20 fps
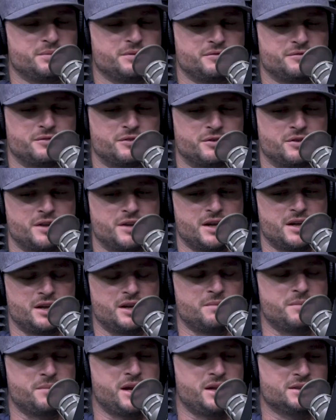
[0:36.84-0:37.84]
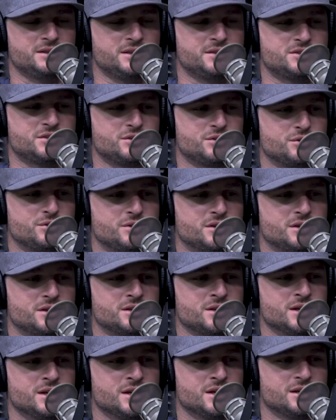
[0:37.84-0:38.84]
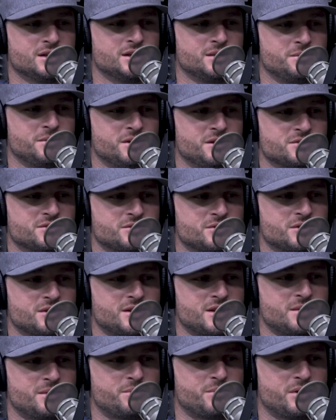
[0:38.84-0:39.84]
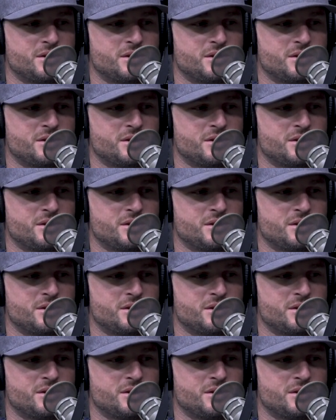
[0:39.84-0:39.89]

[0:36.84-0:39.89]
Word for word: prefer that. And mainly, too, to get me in sort of that